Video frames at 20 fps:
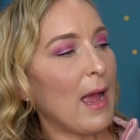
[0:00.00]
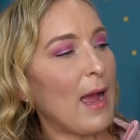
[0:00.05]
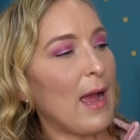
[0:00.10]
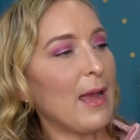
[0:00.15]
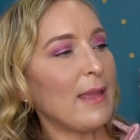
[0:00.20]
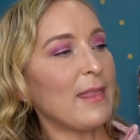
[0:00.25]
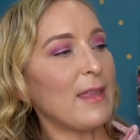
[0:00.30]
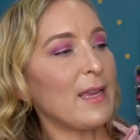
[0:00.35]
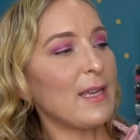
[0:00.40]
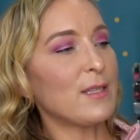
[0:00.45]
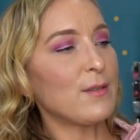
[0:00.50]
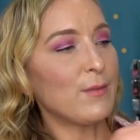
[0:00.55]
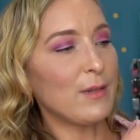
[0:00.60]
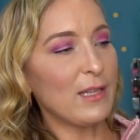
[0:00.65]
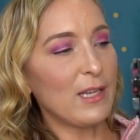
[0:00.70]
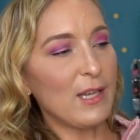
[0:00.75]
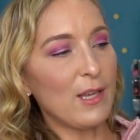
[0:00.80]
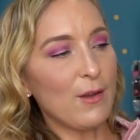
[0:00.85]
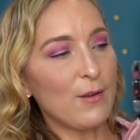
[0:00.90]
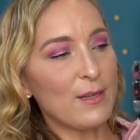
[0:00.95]
I think it's
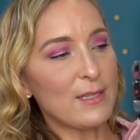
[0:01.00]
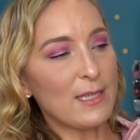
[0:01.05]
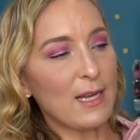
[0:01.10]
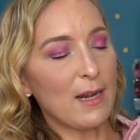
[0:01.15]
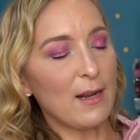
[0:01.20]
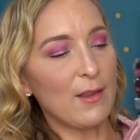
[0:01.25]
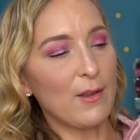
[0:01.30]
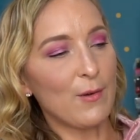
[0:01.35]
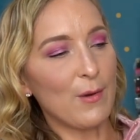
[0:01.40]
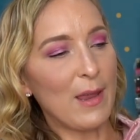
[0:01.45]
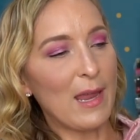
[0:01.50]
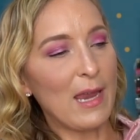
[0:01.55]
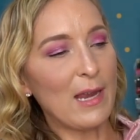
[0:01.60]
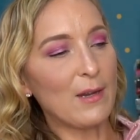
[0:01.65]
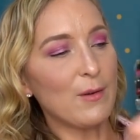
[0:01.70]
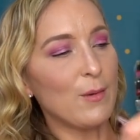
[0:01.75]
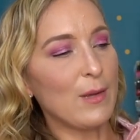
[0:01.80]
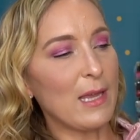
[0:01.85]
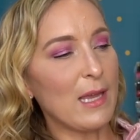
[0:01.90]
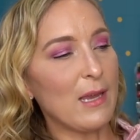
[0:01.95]
really cute. It's got a little
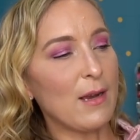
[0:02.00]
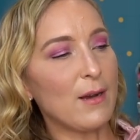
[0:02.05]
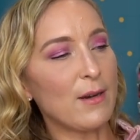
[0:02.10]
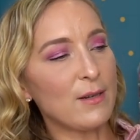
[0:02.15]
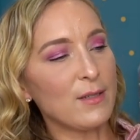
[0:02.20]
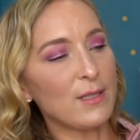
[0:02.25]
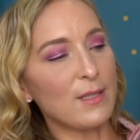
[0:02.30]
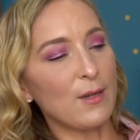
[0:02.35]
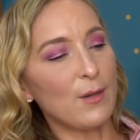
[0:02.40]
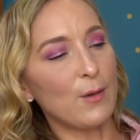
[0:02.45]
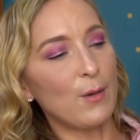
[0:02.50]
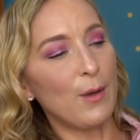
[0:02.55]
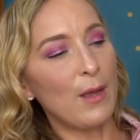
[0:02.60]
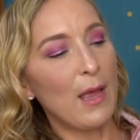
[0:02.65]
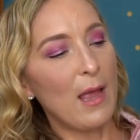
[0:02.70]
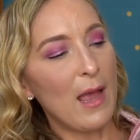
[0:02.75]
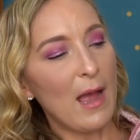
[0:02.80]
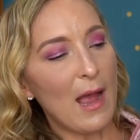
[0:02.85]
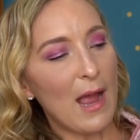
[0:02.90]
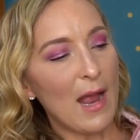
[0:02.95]
handle here. So
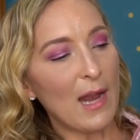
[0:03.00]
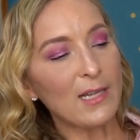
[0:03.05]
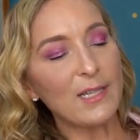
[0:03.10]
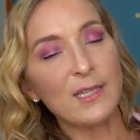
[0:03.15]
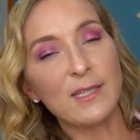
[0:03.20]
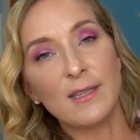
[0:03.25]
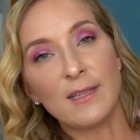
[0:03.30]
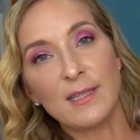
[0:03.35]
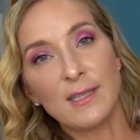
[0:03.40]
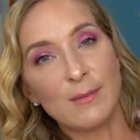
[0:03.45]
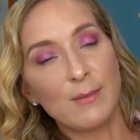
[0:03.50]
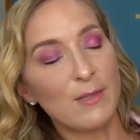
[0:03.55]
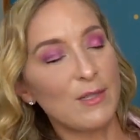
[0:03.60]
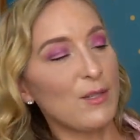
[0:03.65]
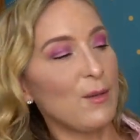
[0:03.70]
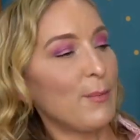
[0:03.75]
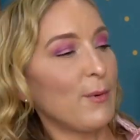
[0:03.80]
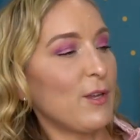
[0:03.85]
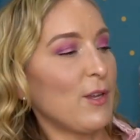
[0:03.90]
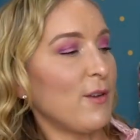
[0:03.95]
I just thought this was
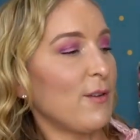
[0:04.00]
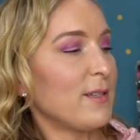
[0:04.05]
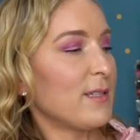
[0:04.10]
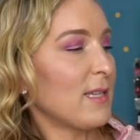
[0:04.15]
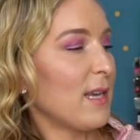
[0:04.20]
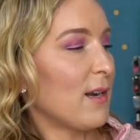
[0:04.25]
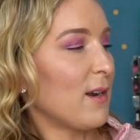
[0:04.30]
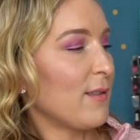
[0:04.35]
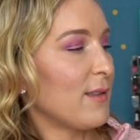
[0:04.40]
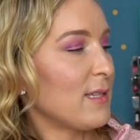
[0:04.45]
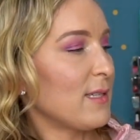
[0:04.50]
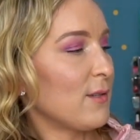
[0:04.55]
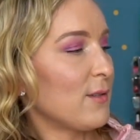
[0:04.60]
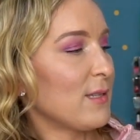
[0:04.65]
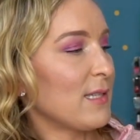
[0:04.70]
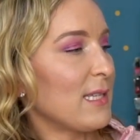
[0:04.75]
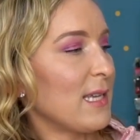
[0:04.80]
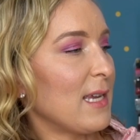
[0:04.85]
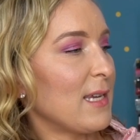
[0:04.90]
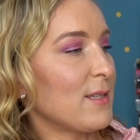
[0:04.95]
super cute. And it's got all these
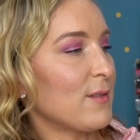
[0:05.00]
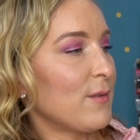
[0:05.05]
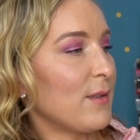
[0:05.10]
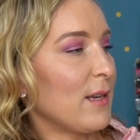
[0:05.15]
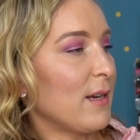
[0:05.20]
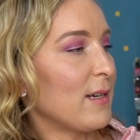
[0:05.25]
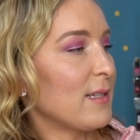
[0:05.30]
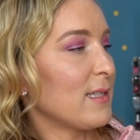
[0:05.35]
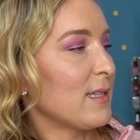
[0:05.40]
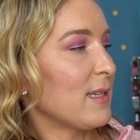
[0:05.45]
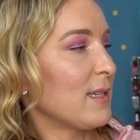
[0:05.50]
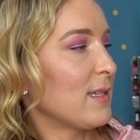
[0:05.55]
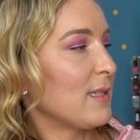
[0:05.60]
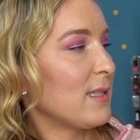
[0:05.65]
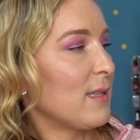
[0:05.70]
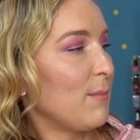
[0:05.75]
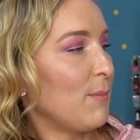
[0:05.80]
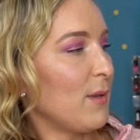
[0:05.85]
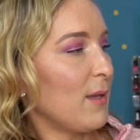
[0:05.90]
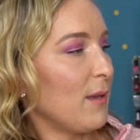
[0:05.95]
little sayings on there. It
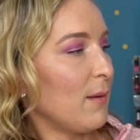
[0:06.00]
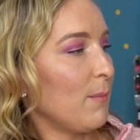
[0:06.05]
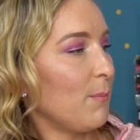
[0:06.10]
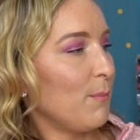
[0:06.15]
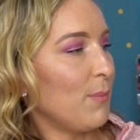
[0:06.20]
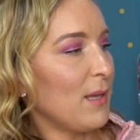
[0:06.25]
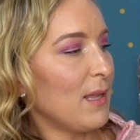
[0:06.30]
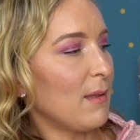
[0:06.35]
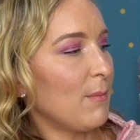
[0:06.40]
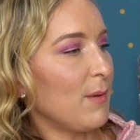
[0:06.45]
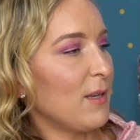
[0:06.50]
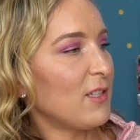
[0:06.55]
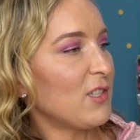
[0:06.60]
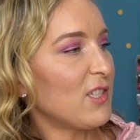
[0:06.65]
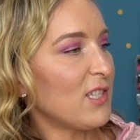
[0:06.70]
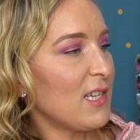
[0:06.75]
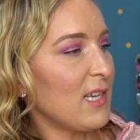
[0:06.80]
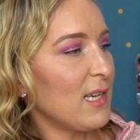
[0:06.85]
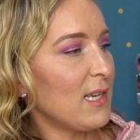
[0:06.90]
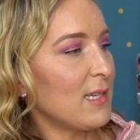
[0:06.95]
says, the big, be the big
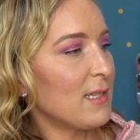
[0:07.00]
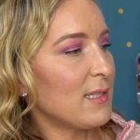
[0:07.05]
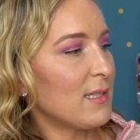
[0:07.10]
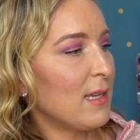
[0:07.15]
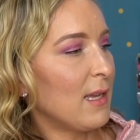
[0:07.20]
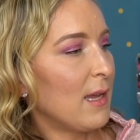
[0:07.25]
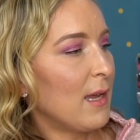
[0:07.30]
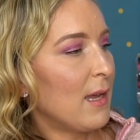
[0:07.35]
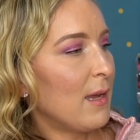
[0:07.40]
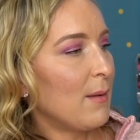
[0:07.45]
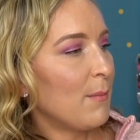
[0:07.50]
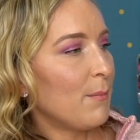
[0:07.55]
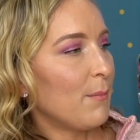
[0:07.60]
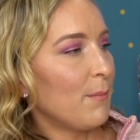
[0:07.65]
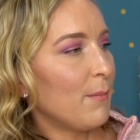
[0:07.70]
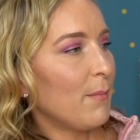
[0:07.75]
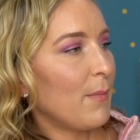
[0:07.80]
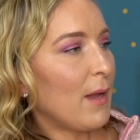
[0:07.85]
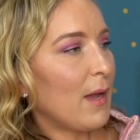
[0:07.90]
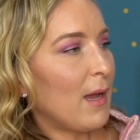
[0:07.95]
cheese,
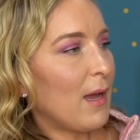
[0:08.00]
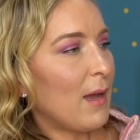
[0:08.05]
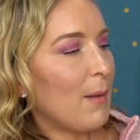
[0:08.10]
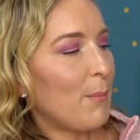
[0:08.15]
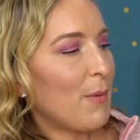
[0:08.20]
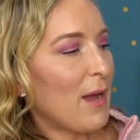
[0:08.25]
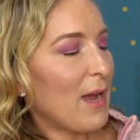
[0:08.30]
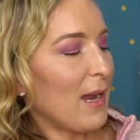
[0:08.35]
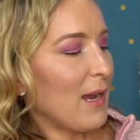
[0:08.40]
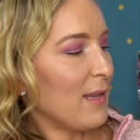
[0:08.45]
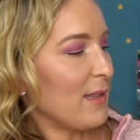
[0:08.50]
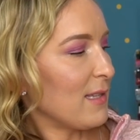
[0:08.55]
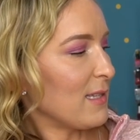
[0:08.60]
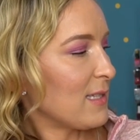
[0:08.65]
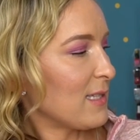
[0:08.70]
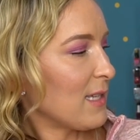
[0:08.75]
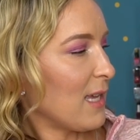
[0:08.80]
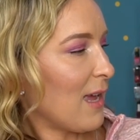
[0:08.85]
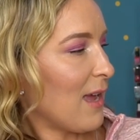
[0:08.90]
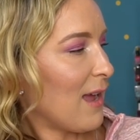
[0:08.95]
uh, pie in the
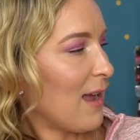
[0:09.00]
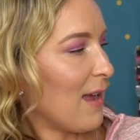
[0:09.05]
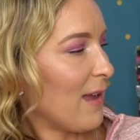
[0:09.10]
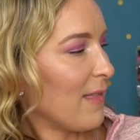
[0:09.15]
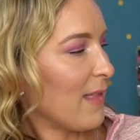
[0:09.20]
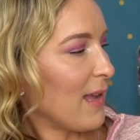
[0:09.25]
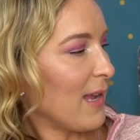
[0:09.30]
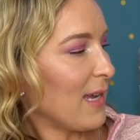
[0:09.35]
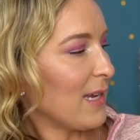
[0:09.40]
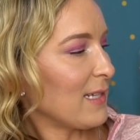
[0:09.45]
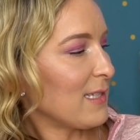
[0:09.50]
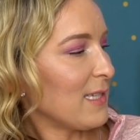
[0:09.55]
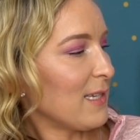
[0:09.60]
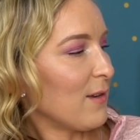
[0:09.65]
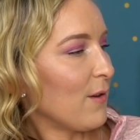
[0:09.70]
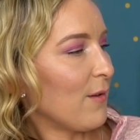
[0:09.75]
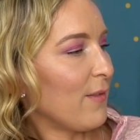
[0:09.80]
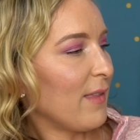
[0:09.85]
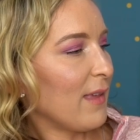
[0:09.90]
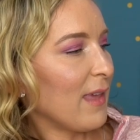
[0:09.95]
sky, the
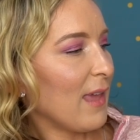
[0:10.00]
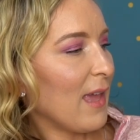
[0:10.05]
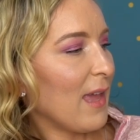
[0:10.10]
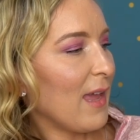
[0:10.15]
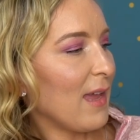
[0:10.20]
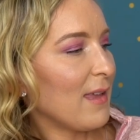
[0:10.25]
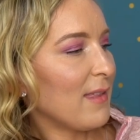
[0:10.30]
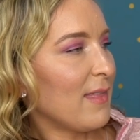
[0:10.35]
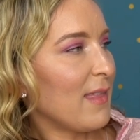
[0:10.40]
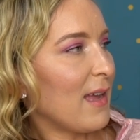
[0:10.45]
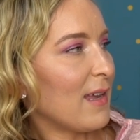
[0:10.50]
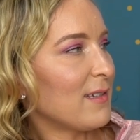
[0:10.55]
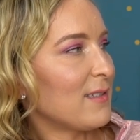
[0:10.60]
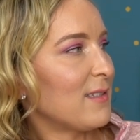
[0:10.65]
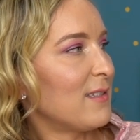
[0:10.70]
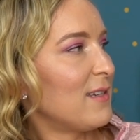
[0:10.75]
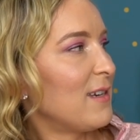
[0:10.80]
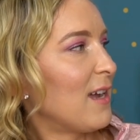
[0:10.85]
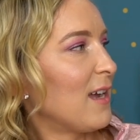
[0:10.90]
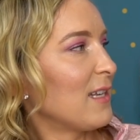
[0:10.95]
icing on the cake,
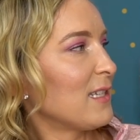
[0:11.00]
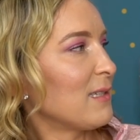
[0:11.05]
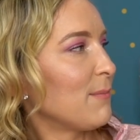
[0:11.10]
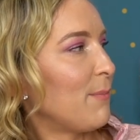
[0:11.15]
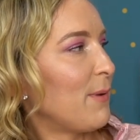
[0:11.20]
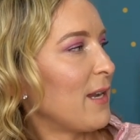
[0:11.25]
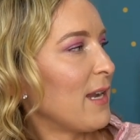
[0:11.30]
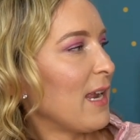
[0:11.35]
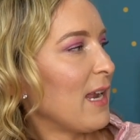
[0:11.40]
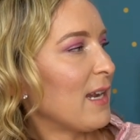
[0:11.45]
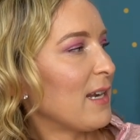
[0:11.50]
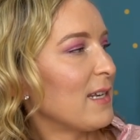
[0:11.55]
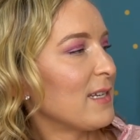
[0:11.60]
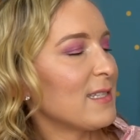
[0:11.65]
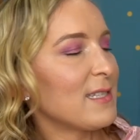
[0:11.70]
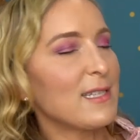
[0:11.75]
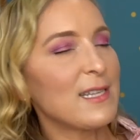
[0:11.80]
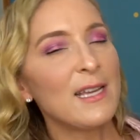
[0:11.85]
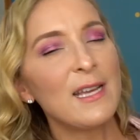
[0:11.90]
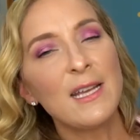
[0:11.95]
that's nuts,
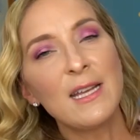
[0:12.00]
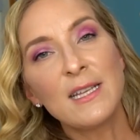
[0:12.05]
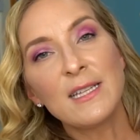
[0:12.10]
bananas.